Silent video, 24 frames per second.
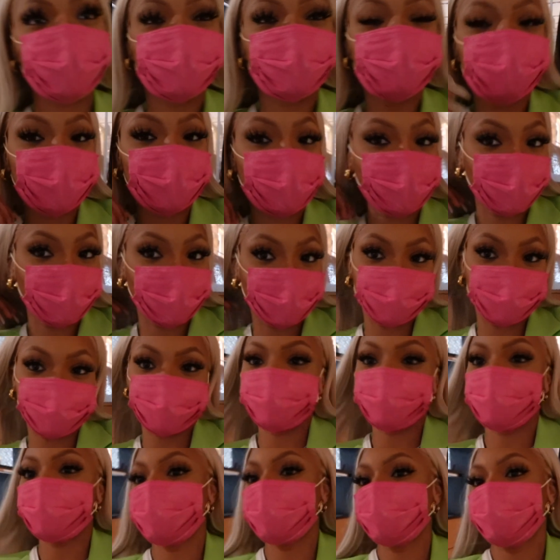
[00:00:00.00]
Okay, y'all, so
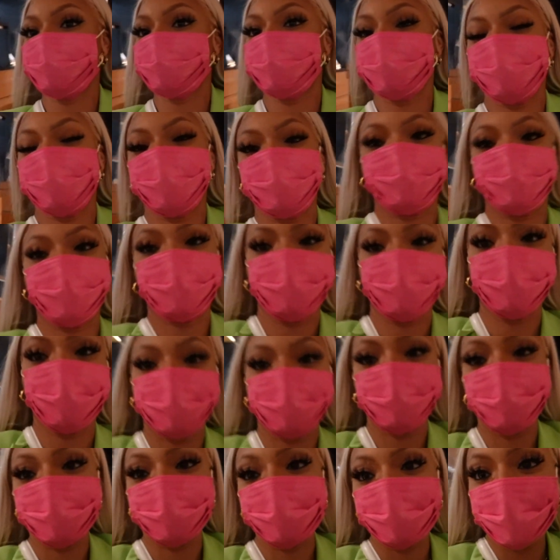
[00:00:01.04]
we in Louis Vuitton right
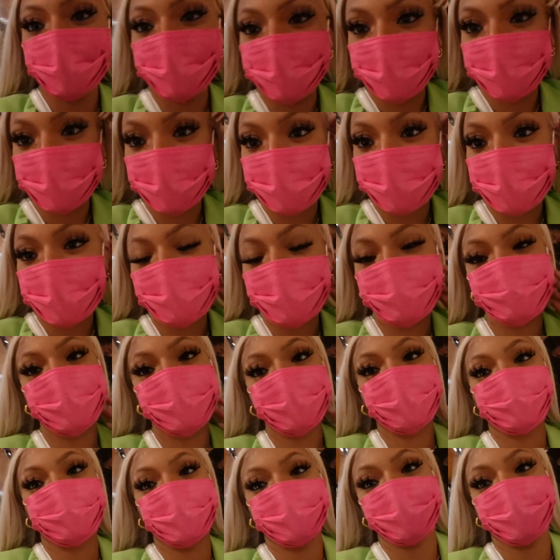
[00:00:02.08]
now, and I'm
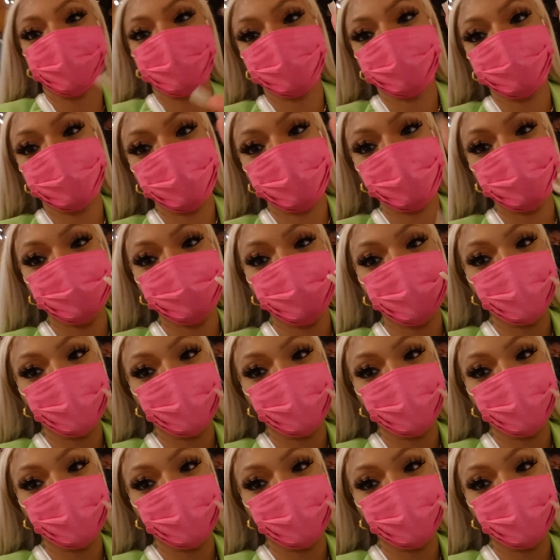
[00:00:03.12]
thinking about getting these pumps.